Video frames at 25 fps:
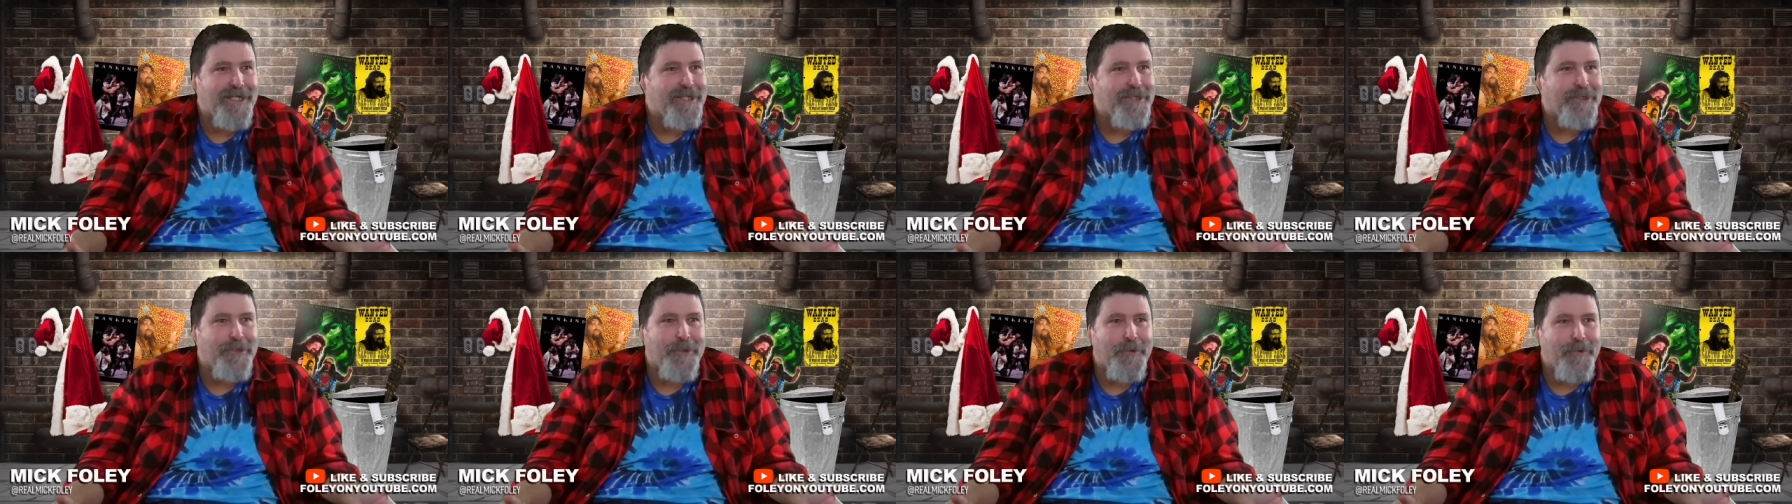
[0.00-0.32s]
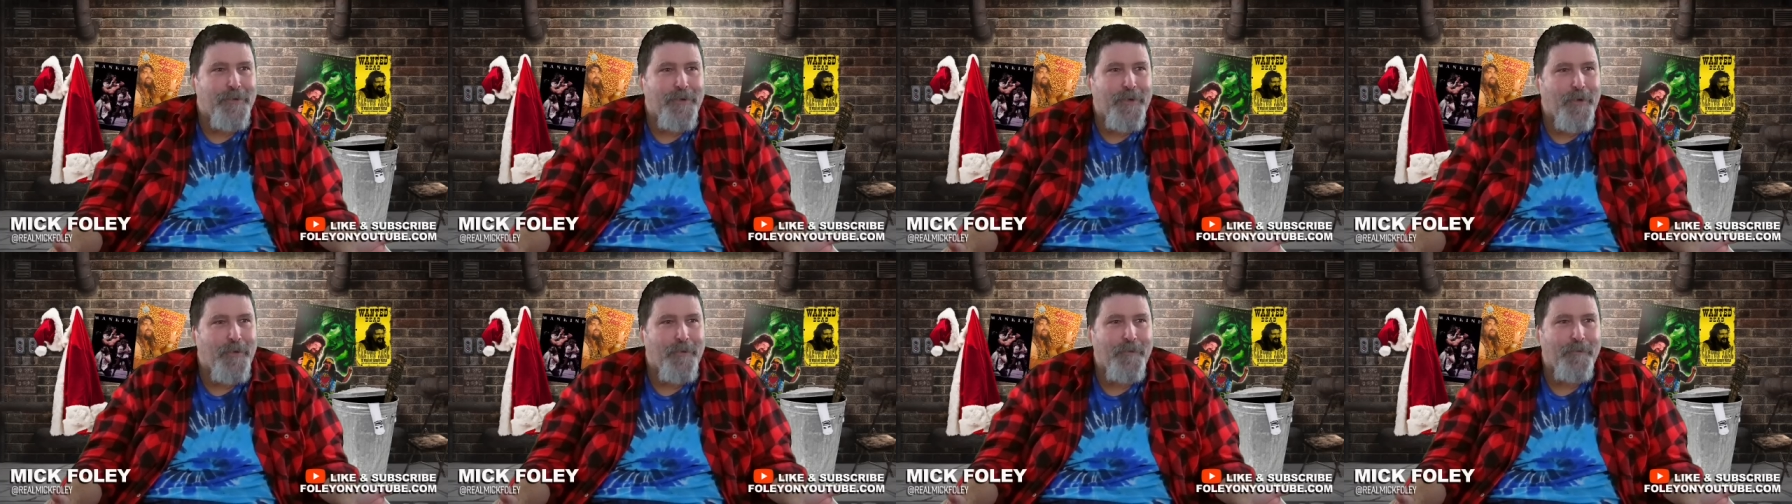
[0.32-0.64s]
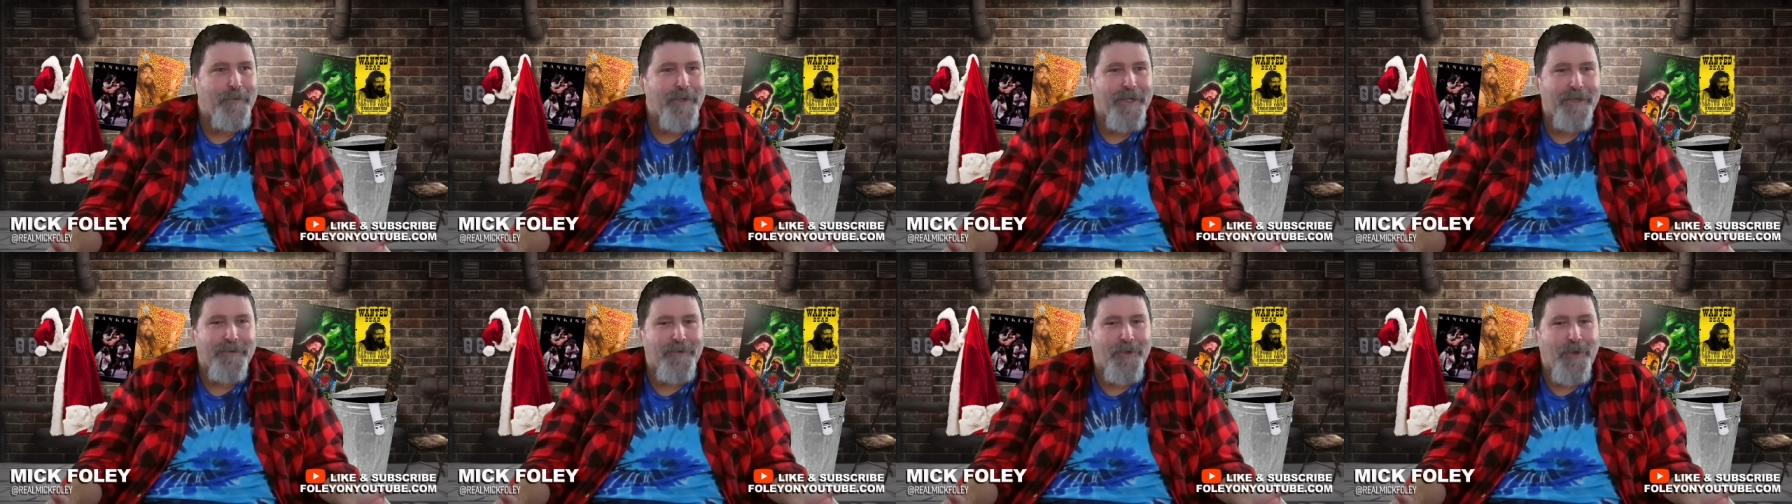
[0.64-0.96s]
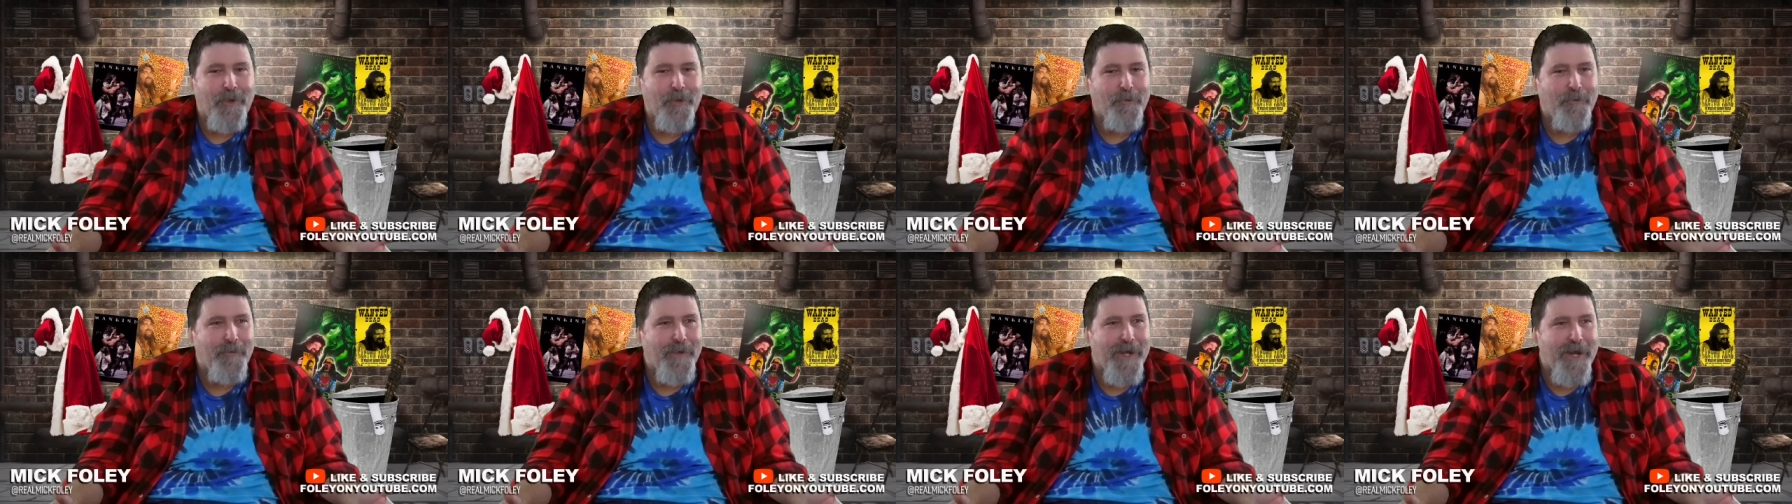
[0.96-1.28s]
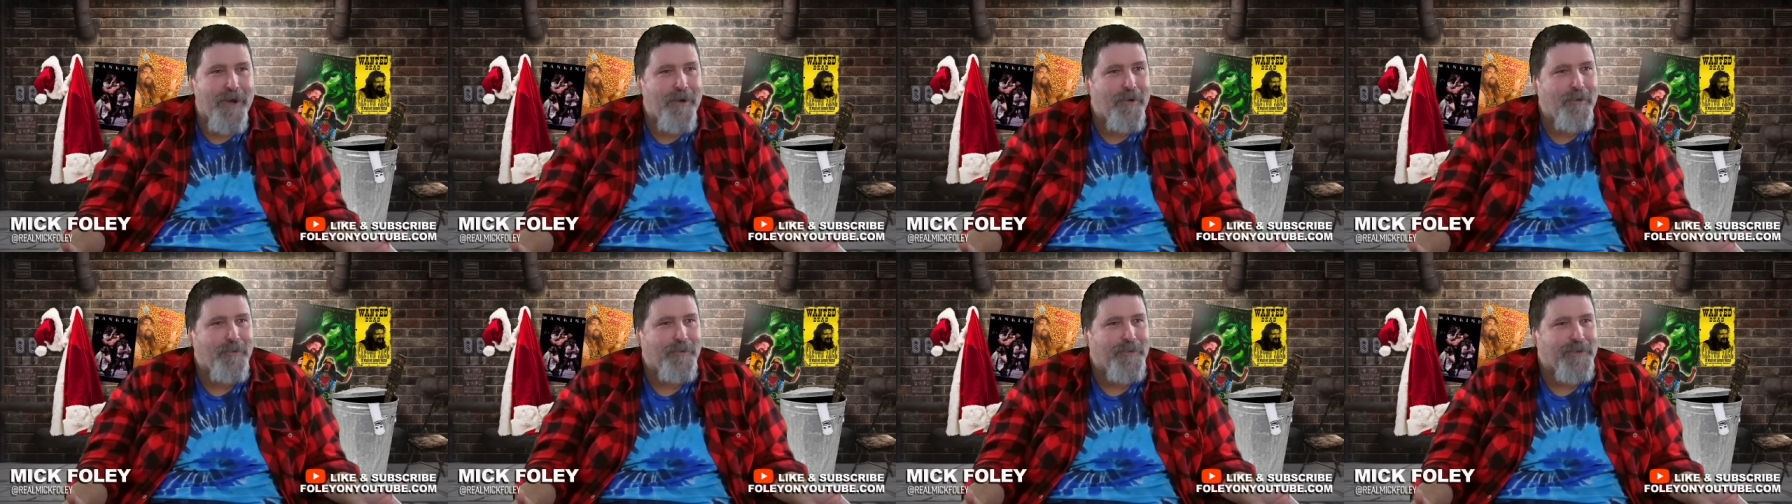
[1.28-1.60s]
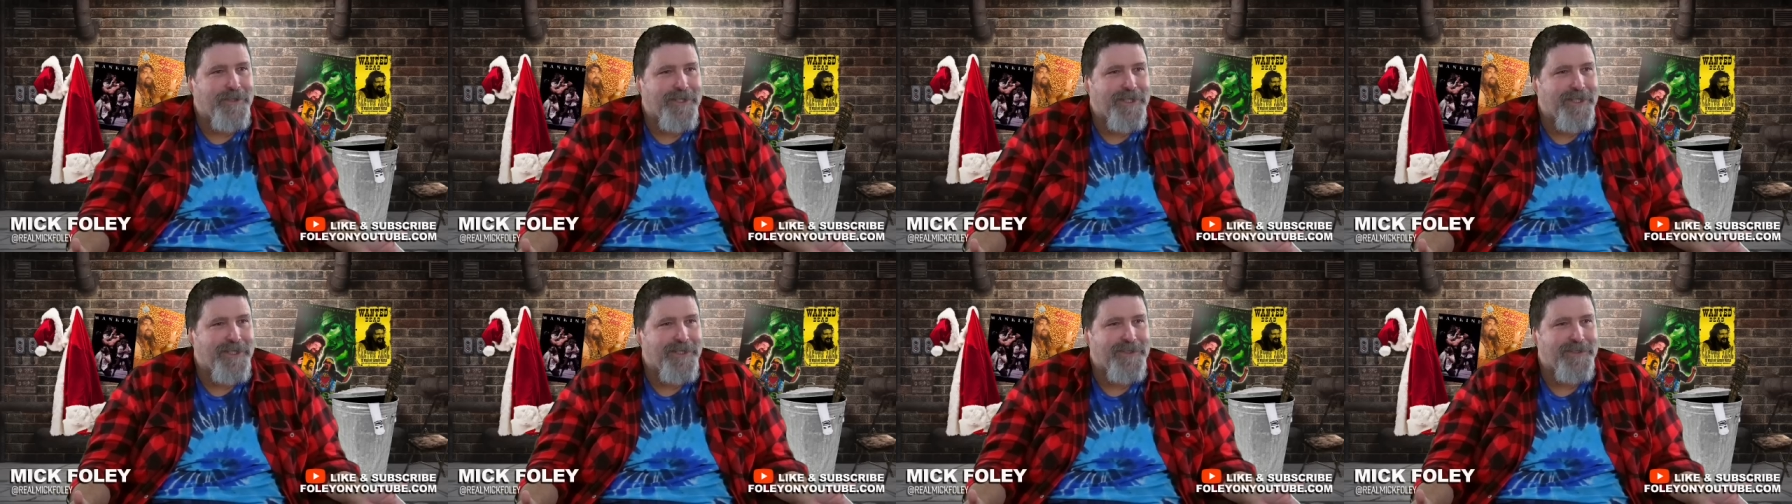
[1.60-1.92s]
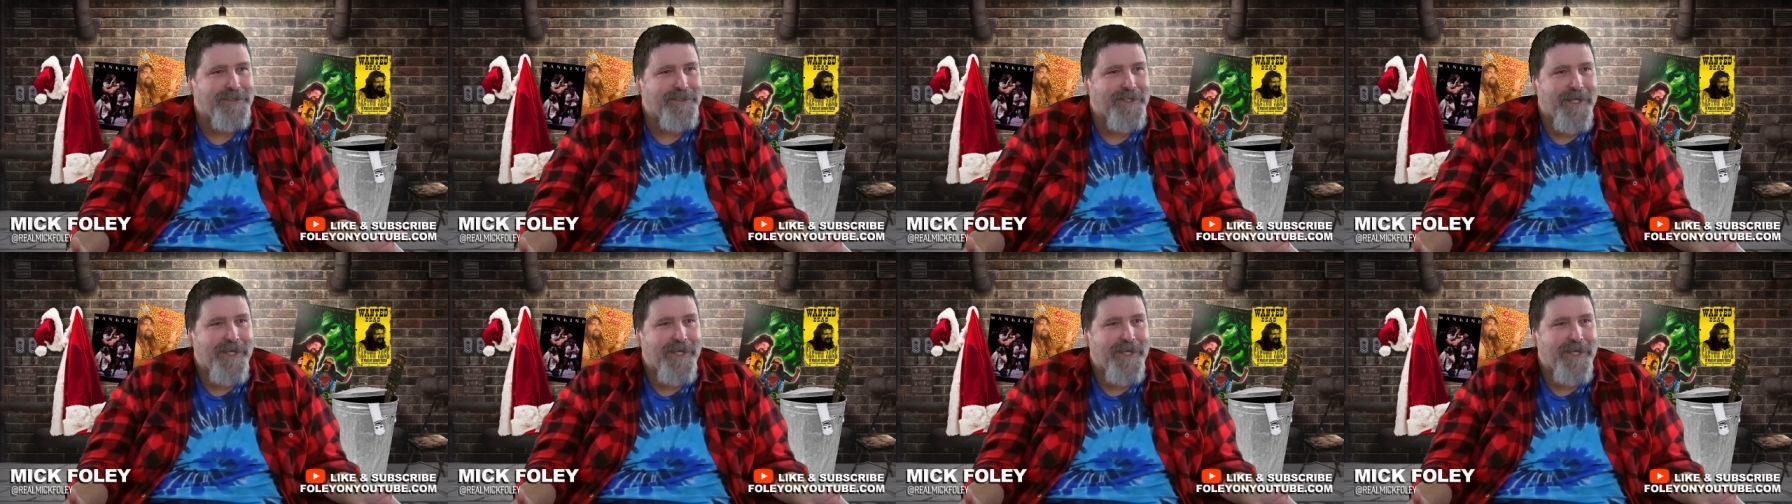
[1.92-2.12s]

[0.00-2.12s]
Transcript: you know, be able to hold my own with these